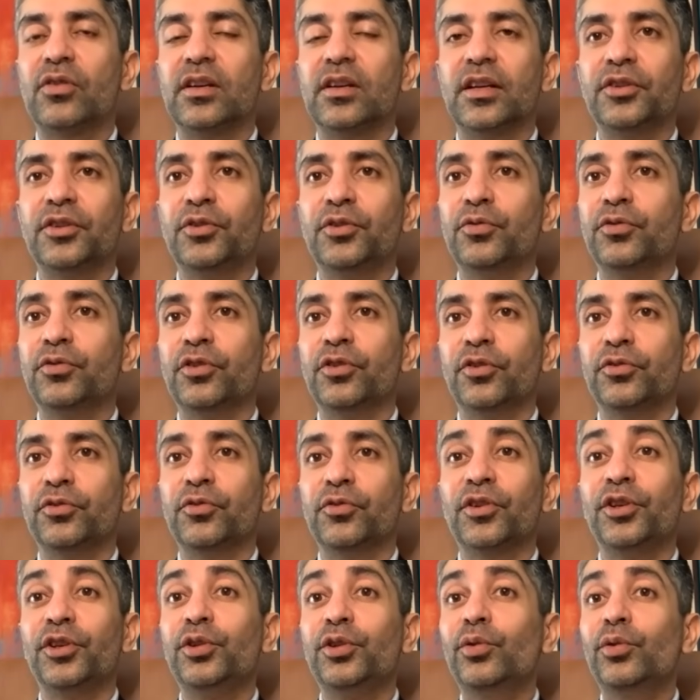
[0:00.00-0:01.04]
uh, you, you know, you
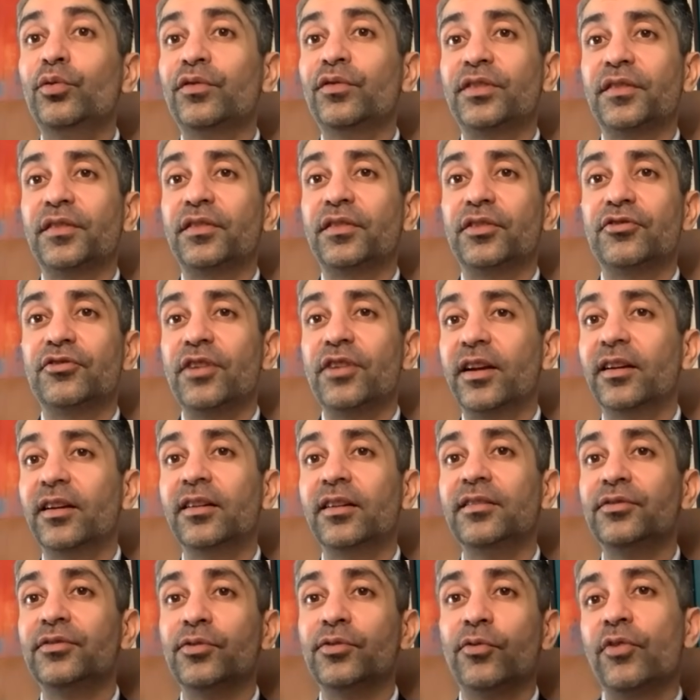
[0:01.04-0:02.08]
can use this
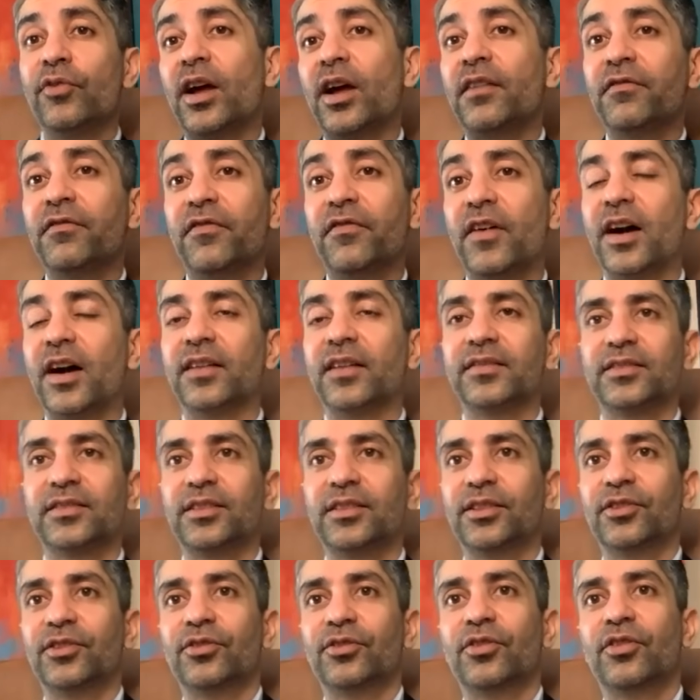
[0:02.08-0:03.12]
adrenaline to run
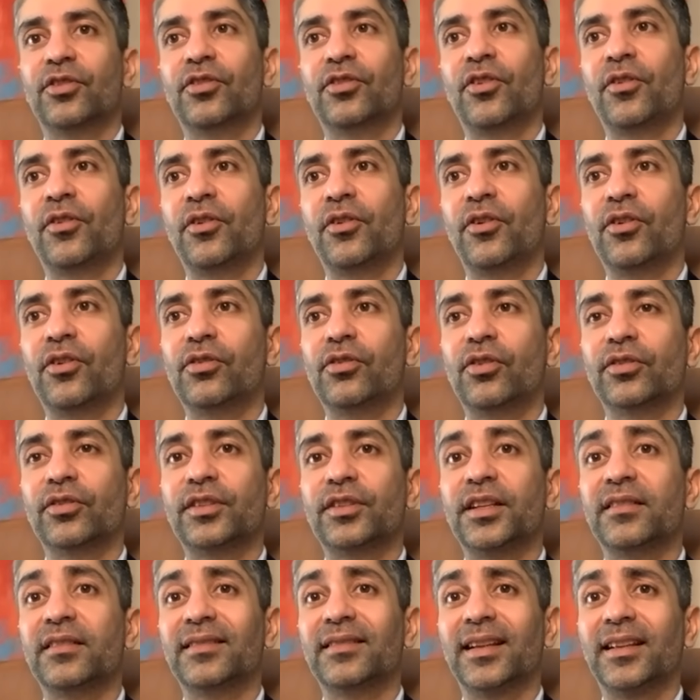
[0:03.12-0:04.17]
faster or, or, or
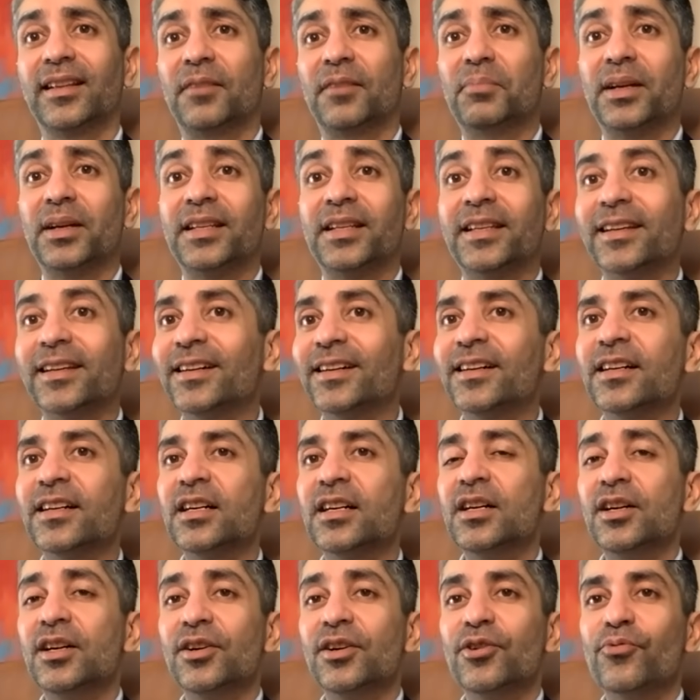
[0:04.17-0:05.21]
things like that. But here,
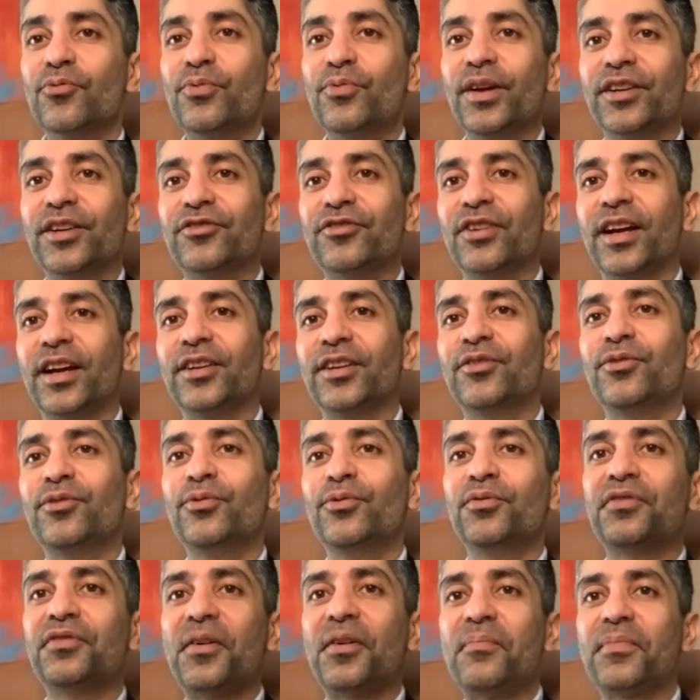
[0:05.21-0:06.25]
we are trying to
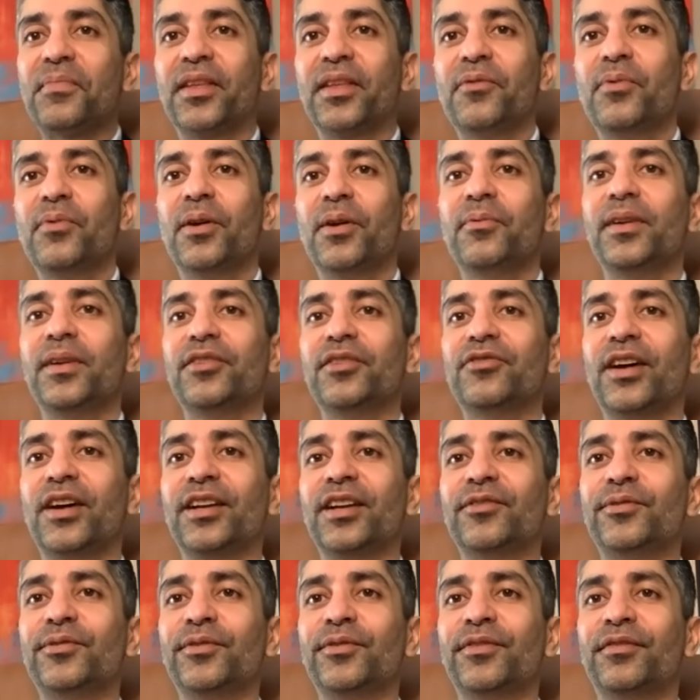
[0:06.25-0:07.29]
do something where we are
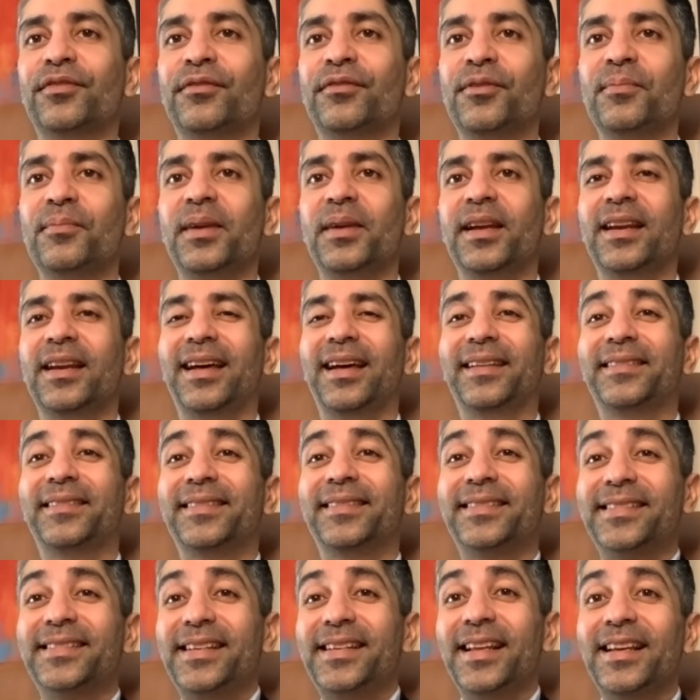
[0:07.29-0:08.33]
trying to remain as
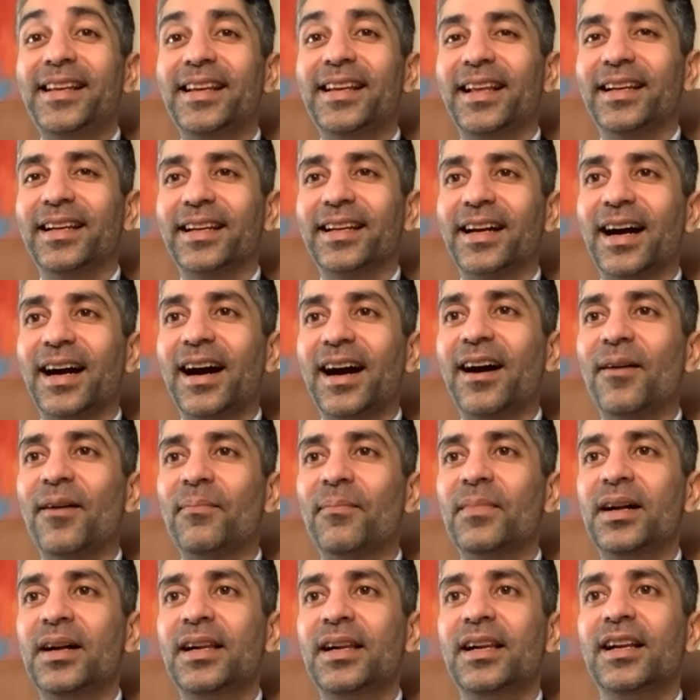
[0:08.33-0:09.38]
still and
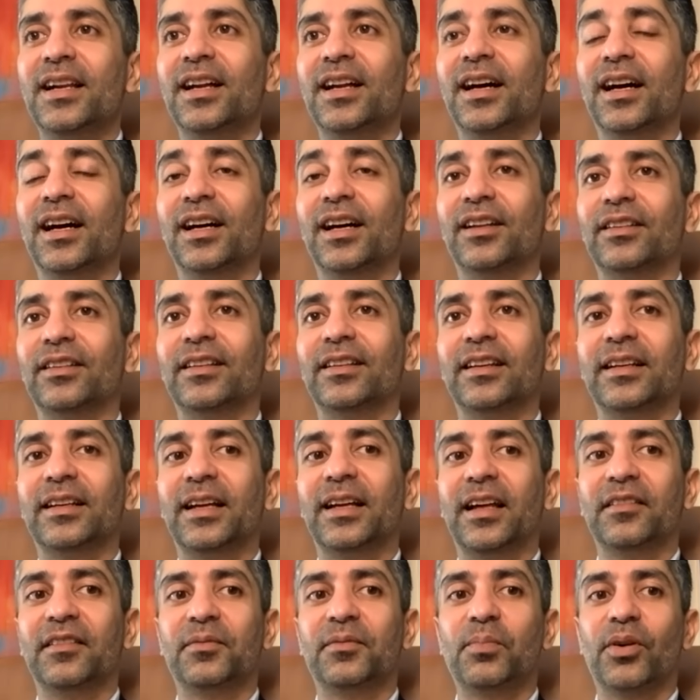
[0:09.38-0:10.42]
calm uh,
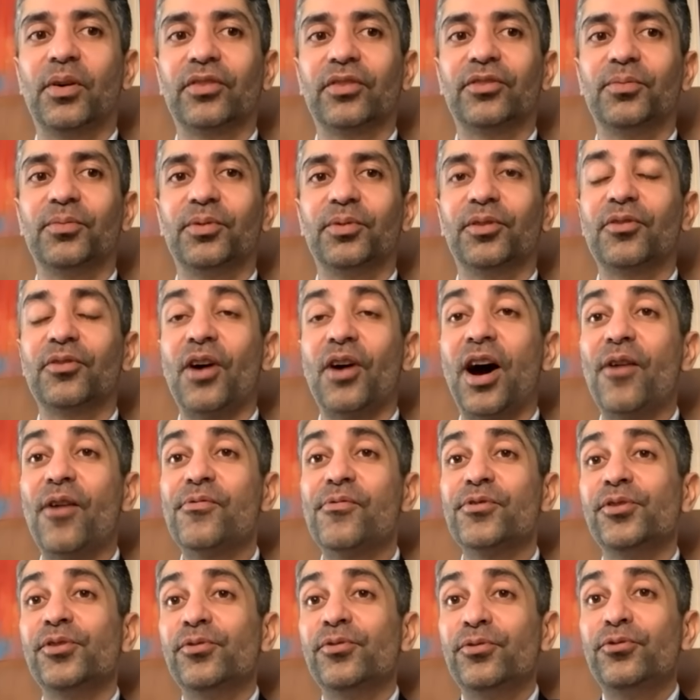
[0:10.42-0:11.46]
as possible. So, how
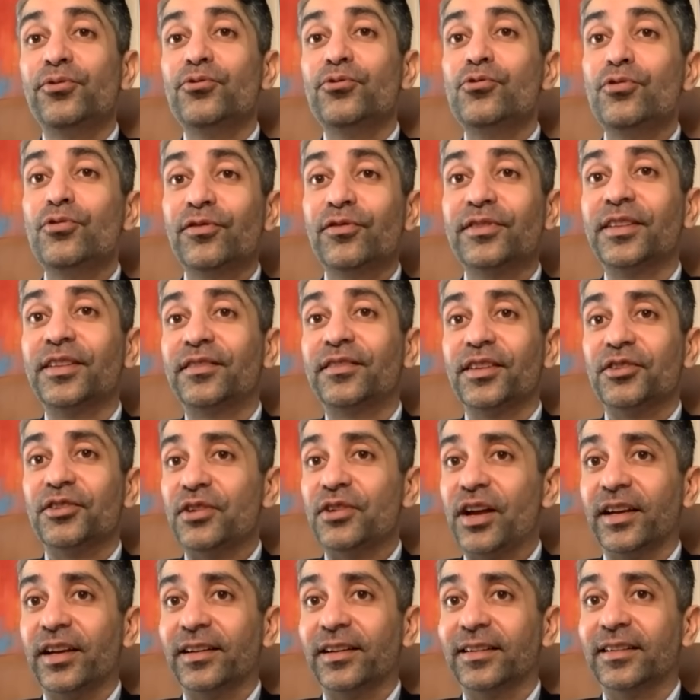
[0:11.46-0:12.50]
do you use this
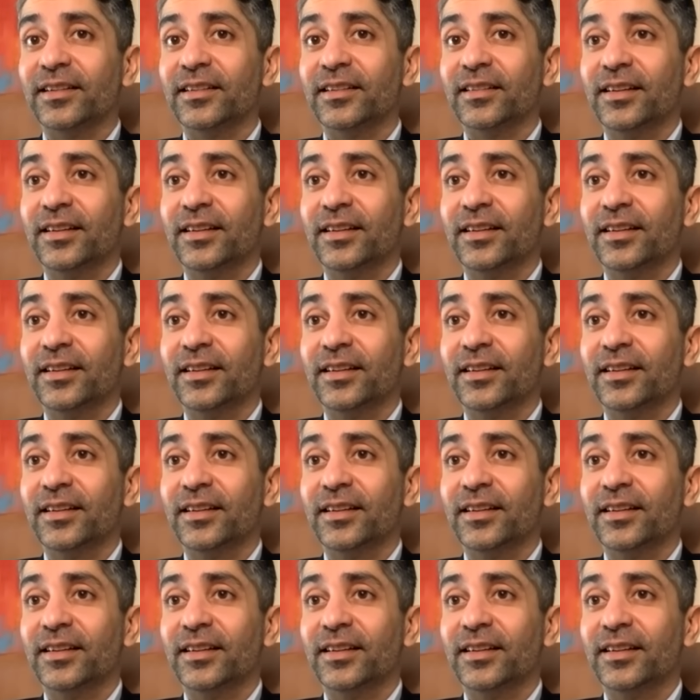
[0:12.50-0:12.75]
adrenaline?